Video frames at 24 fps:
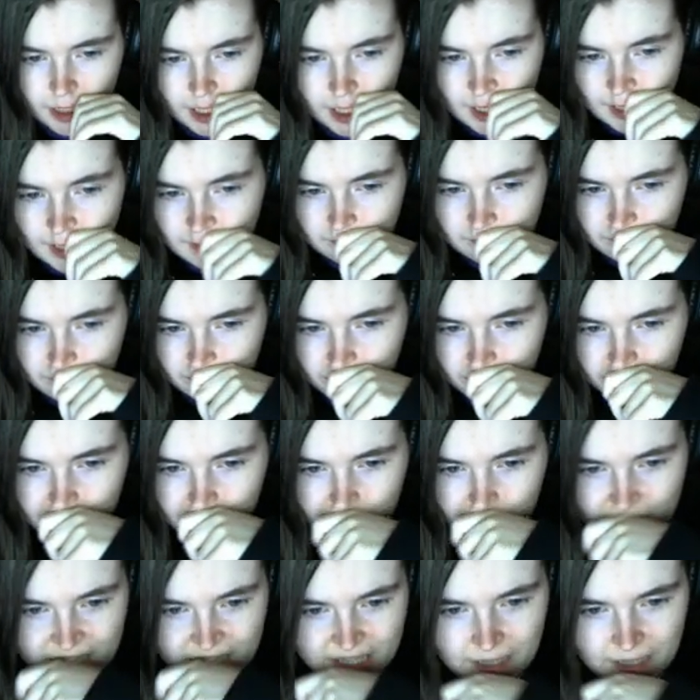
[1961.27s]
and
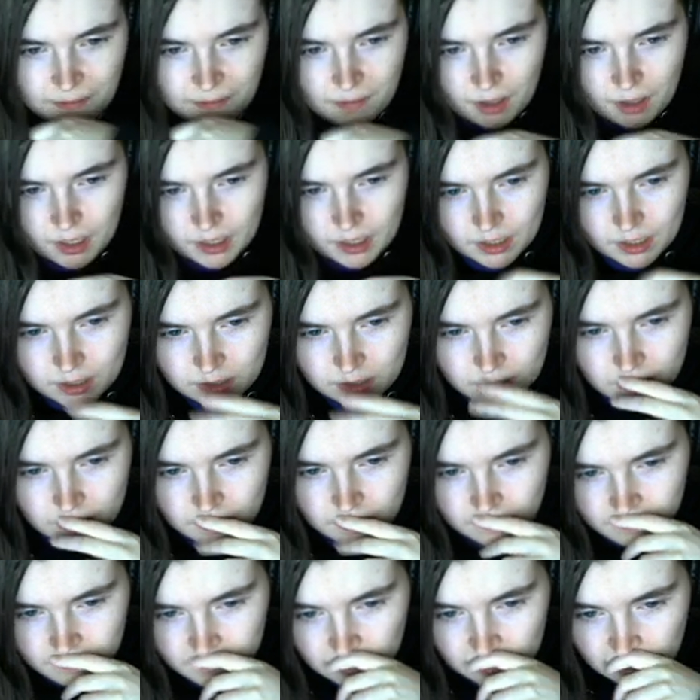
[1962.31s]
impressing Monica,
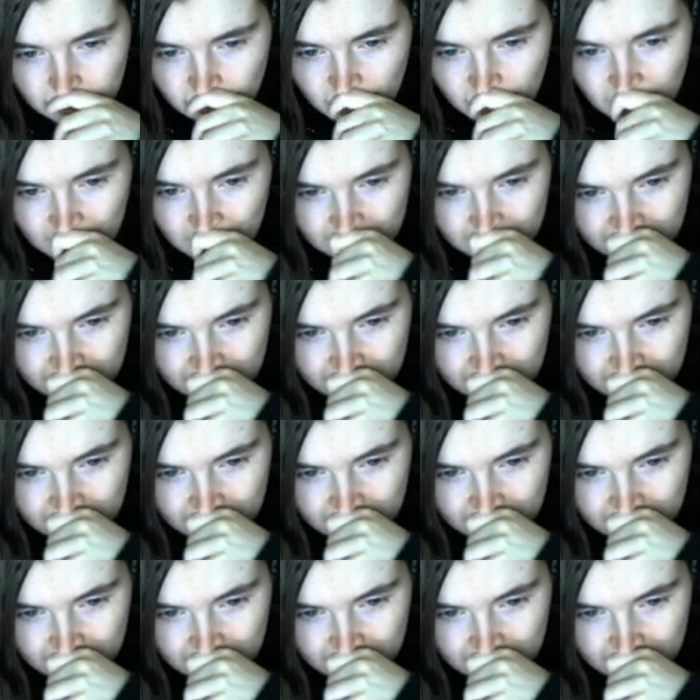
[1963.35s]
then I'll have to